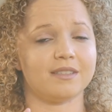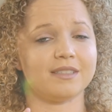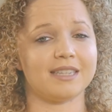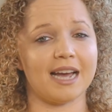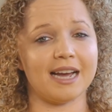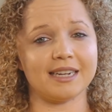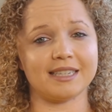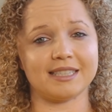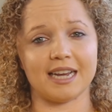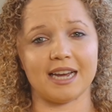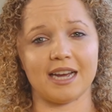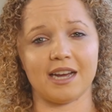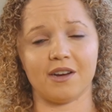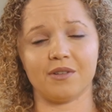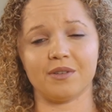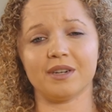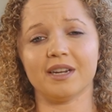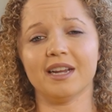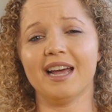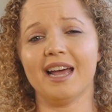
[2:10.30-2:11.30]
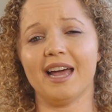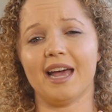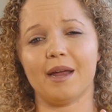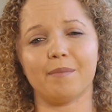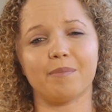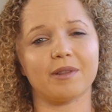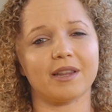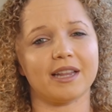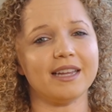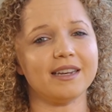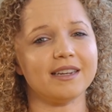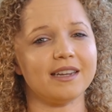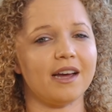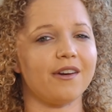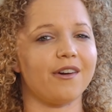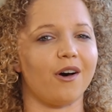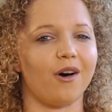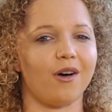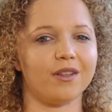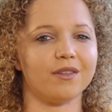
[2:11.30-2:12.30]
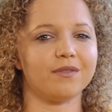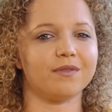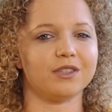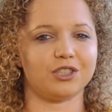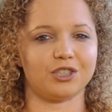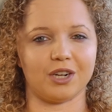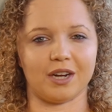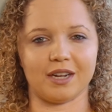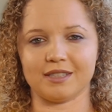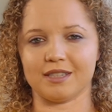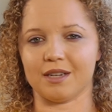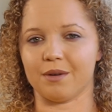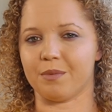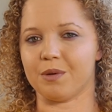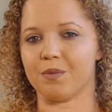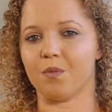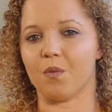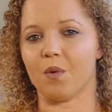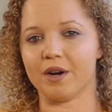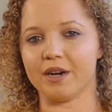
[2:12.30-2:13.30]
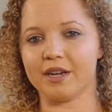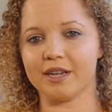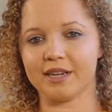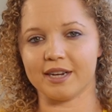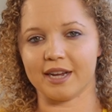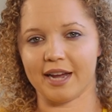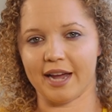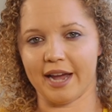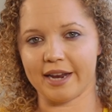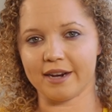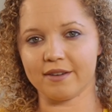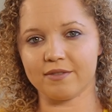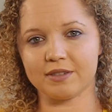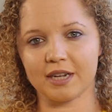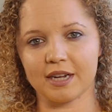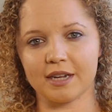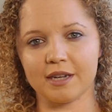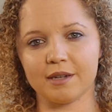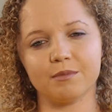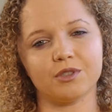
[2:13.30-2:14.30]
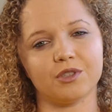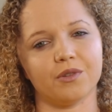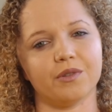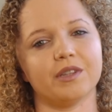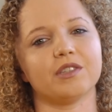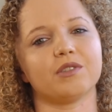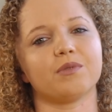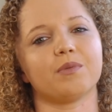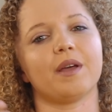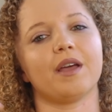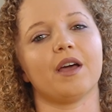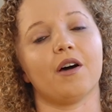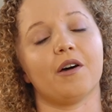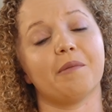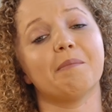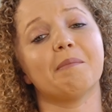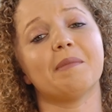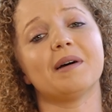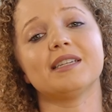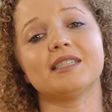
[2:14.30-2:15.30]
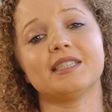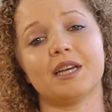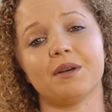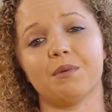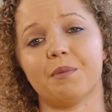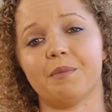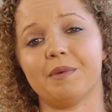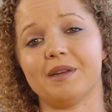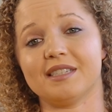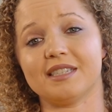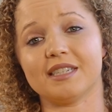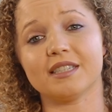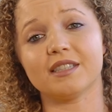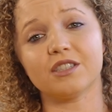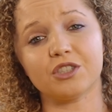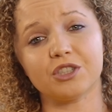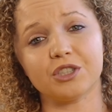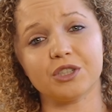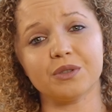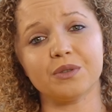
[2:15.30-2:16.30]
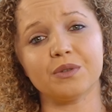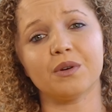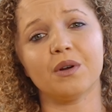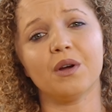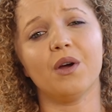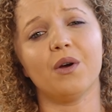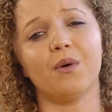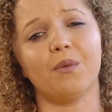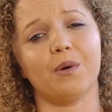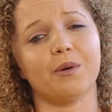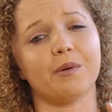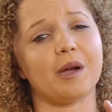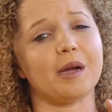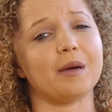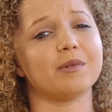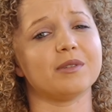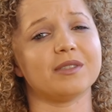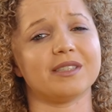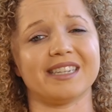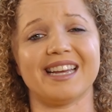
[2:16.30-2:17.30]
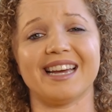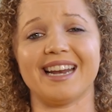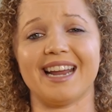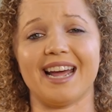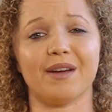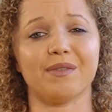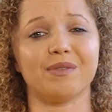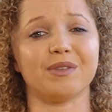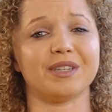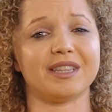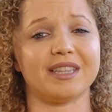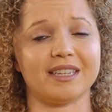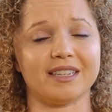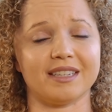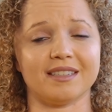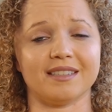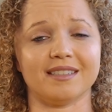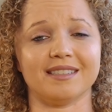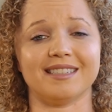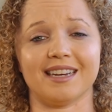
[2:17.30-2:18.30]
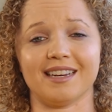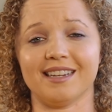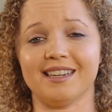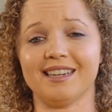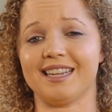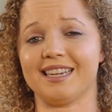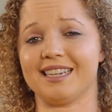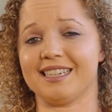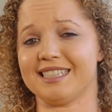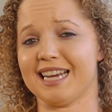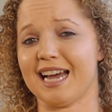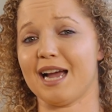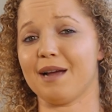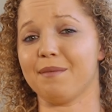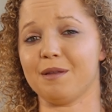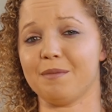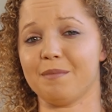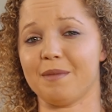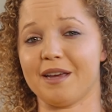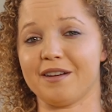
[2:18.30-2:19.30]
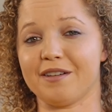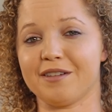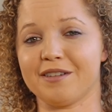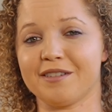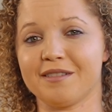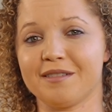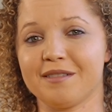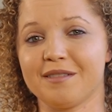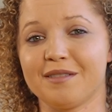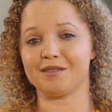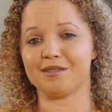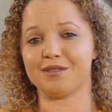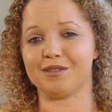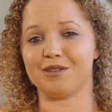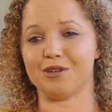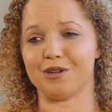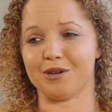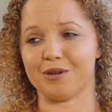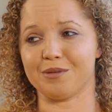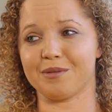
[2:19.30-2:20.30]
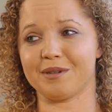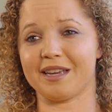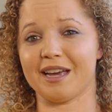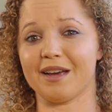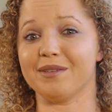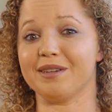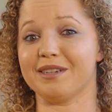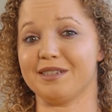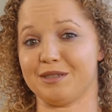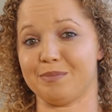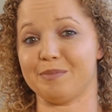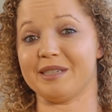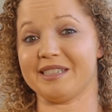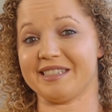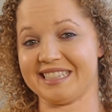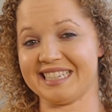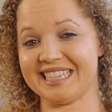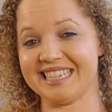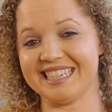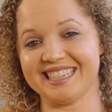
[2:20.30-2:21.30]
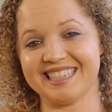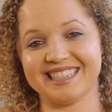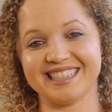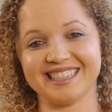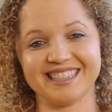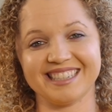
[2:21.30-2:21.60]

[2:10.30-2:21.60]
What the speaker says: sat down and planned out all of the shots that we wanted ahead of time. So this way on Monday when we did the shoot, we were able to get everything done in a timely manner. You know, Kevin is busy.